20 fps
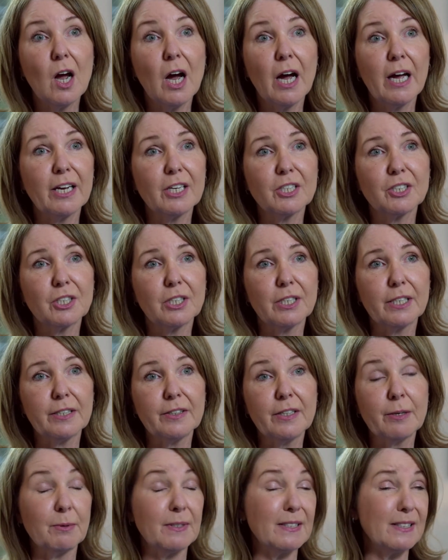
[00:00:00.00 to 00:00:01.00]

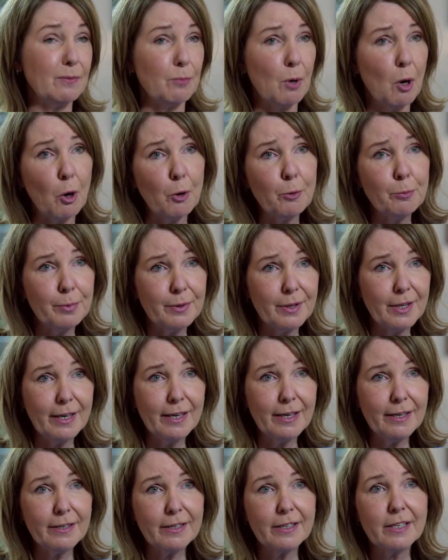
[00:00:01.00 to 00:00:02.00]
there was some hope
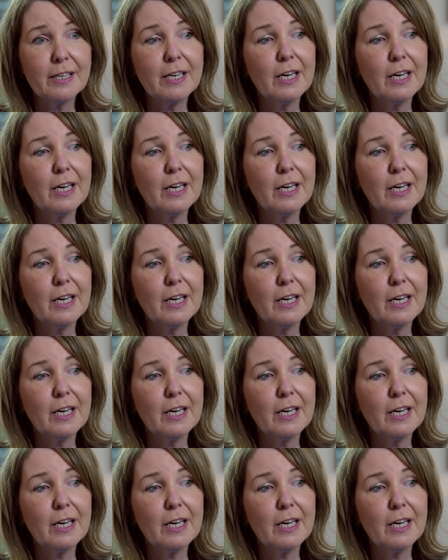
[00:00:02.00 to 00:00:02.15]
there.